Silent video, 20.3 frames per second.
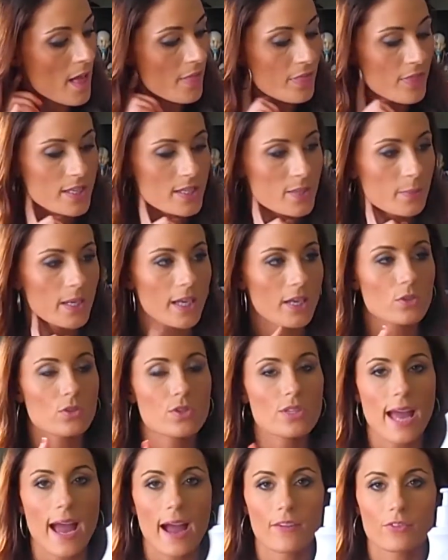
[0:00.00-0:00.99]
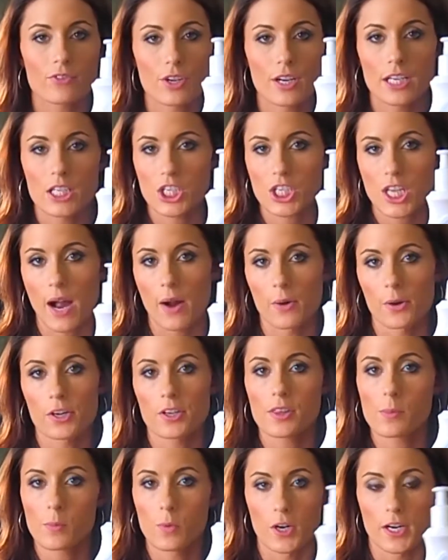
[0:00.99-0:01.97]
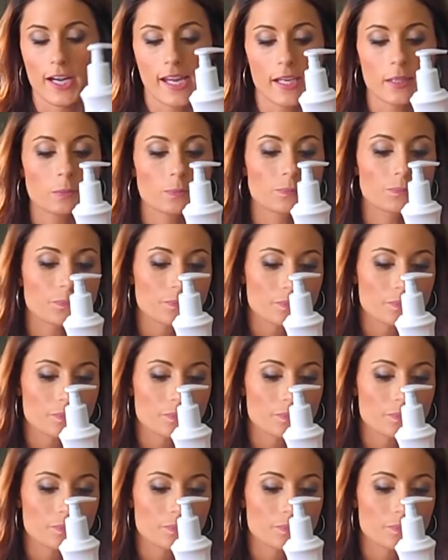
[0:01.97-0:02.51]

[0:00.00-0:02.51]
This one I use after I shower in the morning.